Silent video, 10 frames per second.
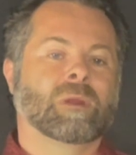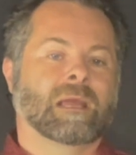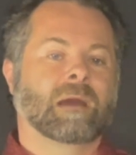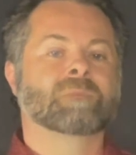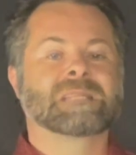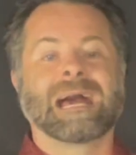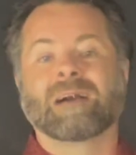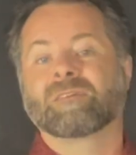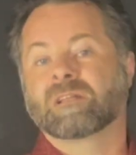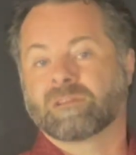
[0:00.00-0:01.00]
it comes to
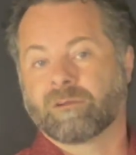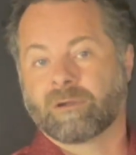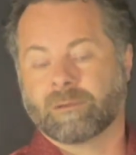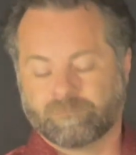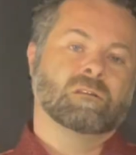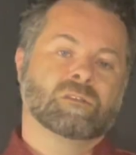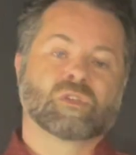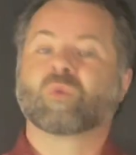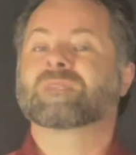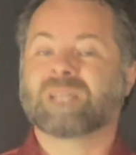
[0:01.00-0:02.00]
having a LIRA.
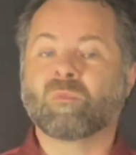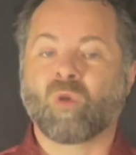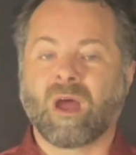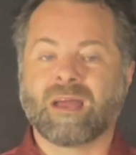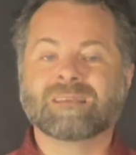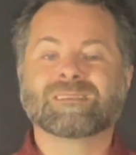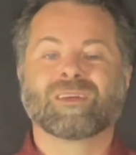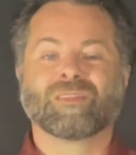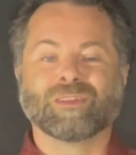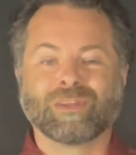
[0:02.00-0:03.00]
So to summarize,
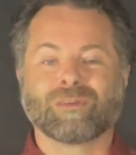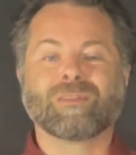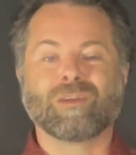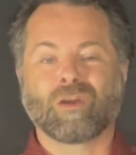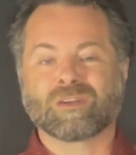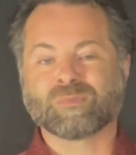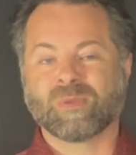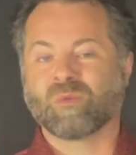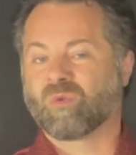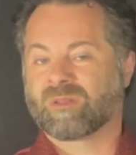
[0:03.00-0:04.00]
the LIRA and the
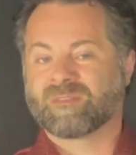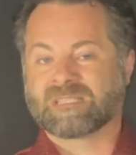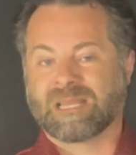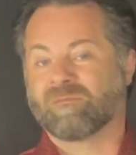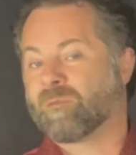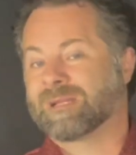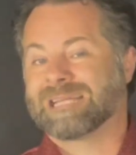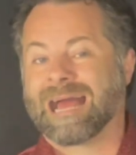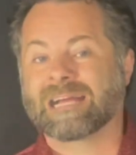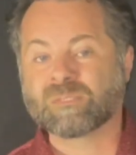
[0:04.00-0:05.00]
RSP work the same from a
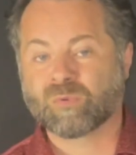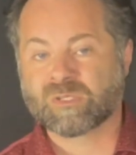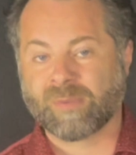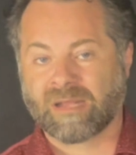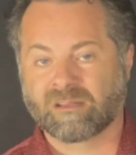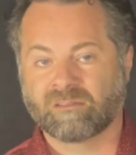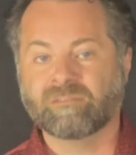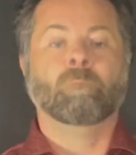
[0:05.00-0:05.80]
tax perspective.